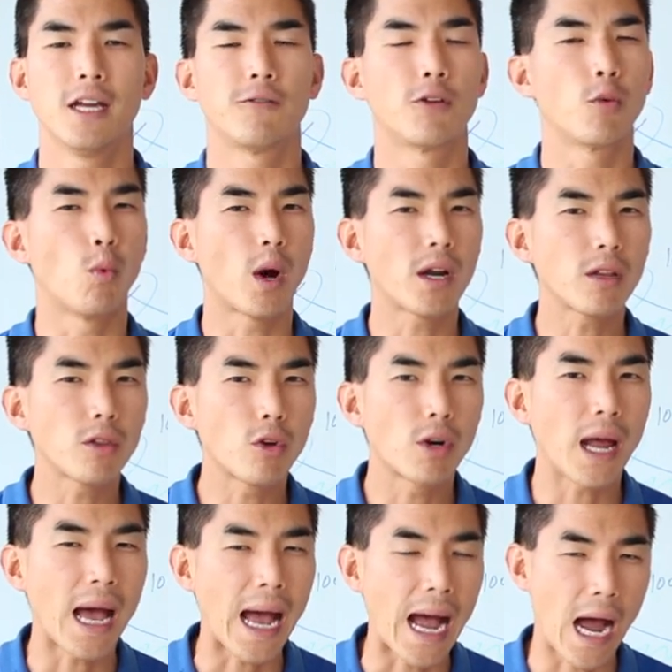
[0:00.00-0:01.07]
If you want to
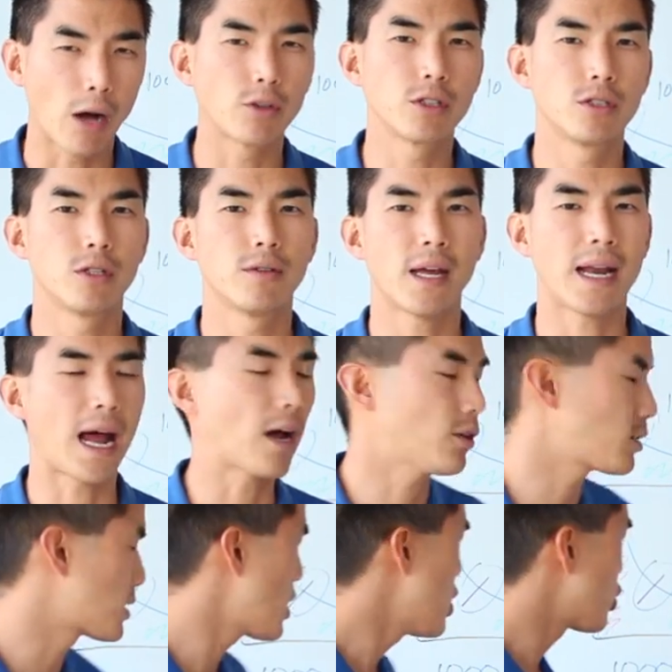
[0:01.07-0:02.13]
learn how to do that, how
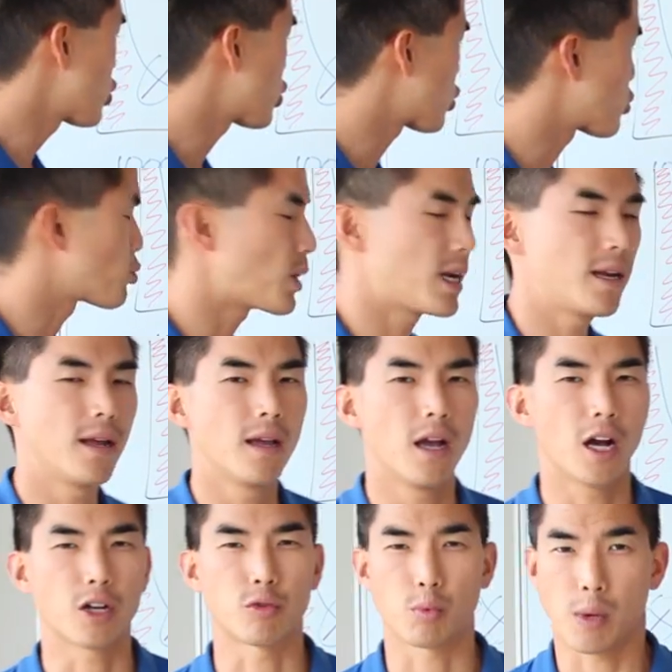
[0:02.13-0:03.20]
to create
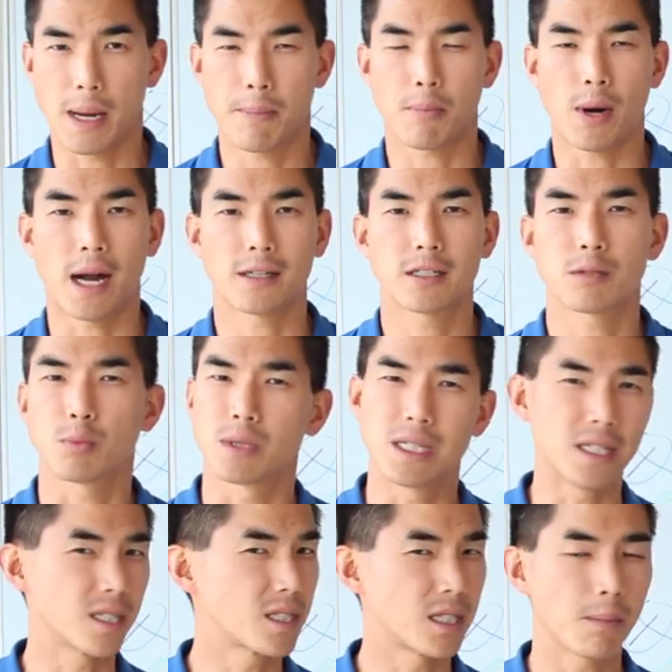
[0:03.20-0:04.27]
a great practice with
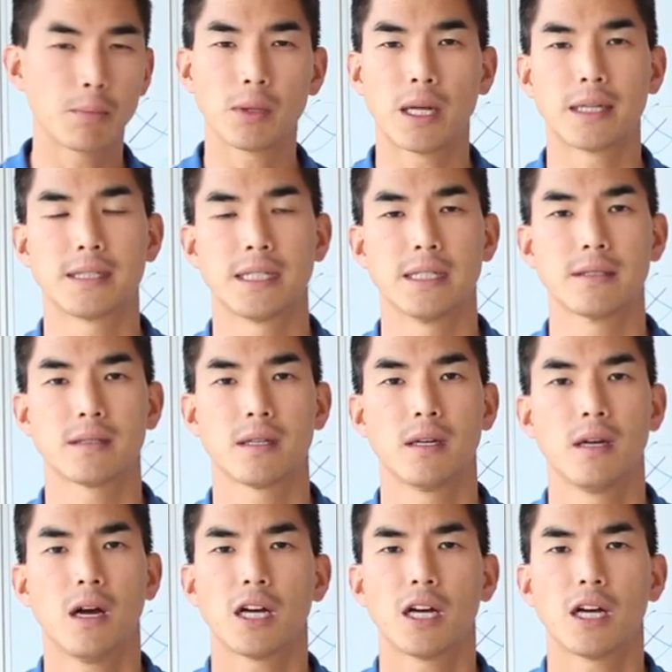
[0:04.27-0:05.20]
these simple ideas,